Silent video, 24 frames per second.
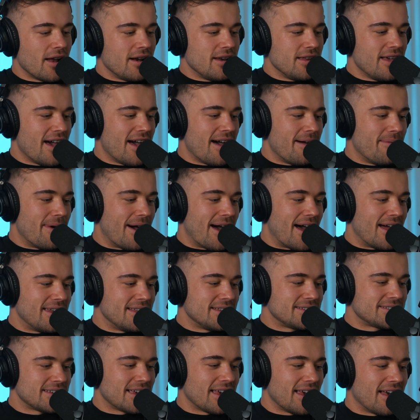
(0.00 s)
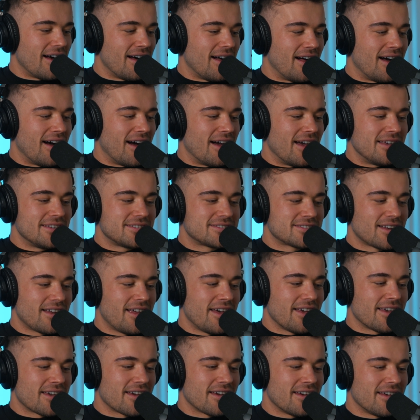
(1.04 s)
yeah, man. It's
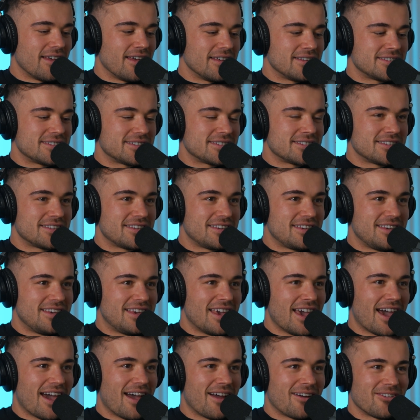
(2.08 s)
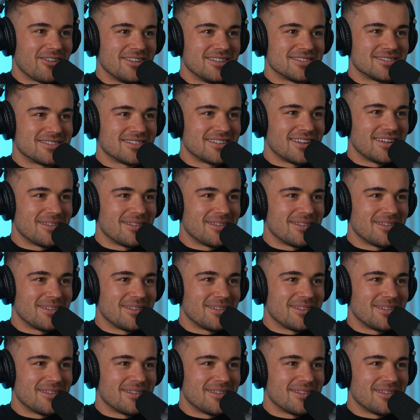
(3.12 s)
like, it's scary, isn't